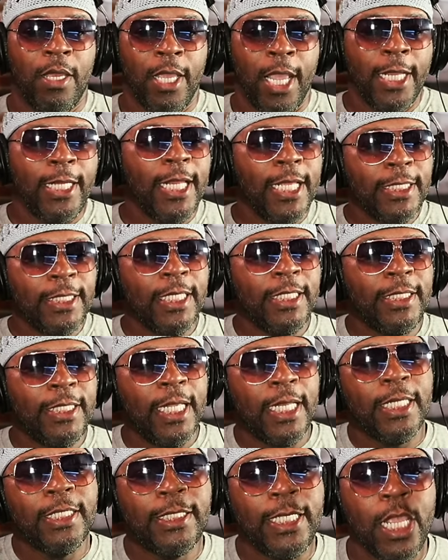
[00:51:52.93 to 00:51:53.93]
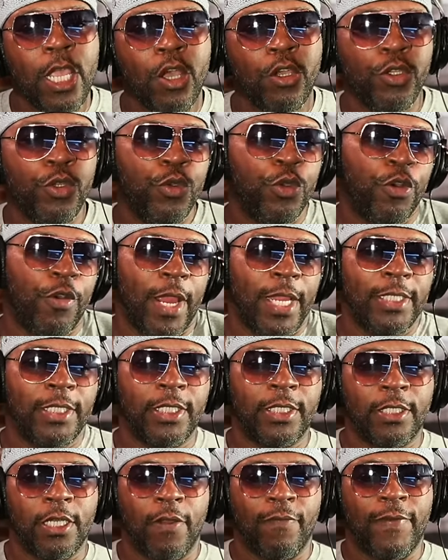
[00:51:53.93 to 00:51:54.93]
And then she sit and tell you crazy
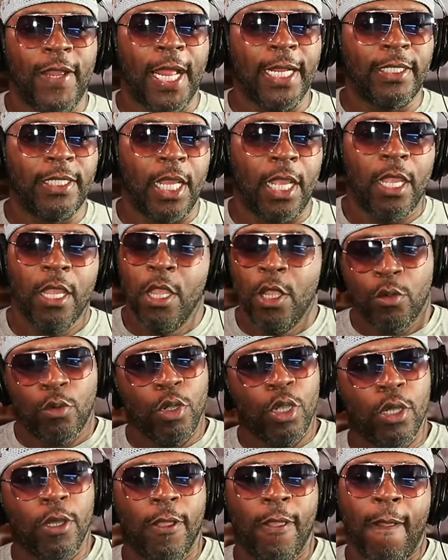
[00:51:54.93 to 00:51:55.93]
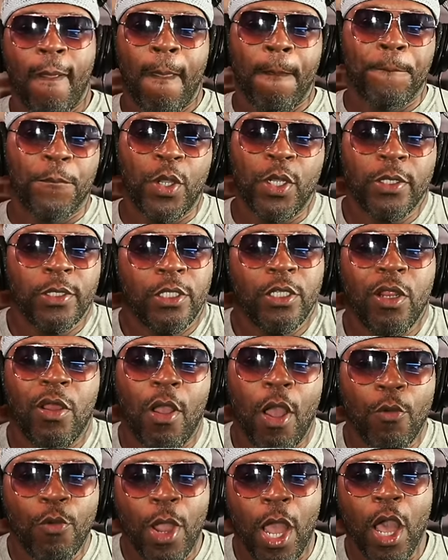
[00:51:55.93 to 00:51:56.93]
stuff like that. Well,
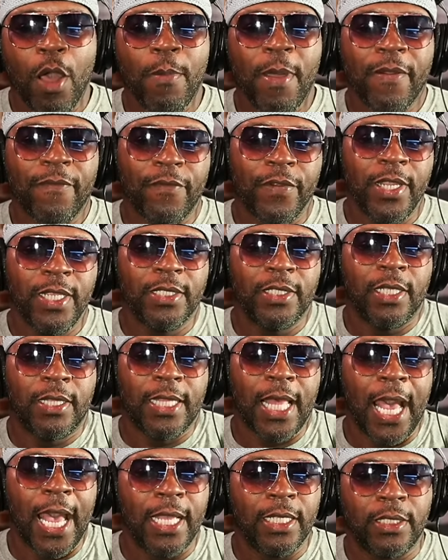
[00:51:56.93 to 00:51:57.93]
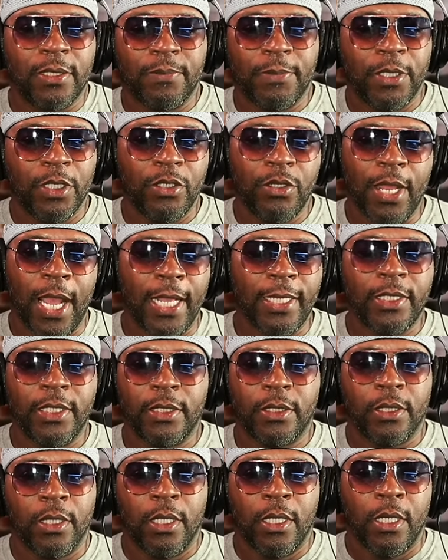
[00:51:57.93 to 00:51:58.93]
all my friends are thots, but you know, I
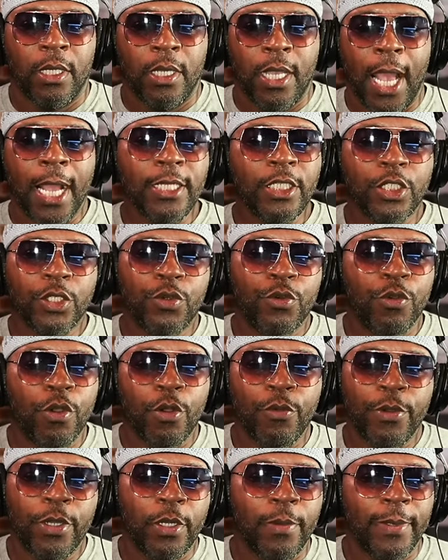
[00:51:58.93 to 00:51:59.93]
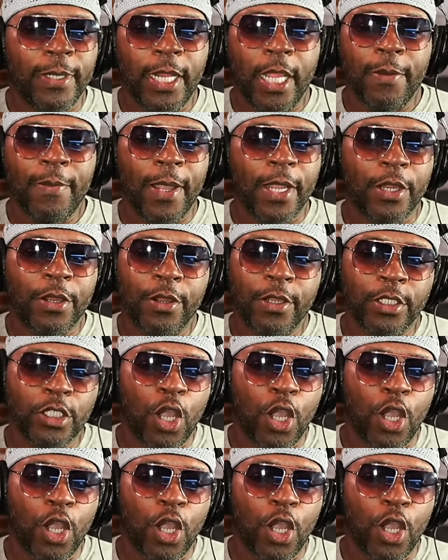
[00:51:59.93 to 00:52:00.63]
just grew up with them and they my girls.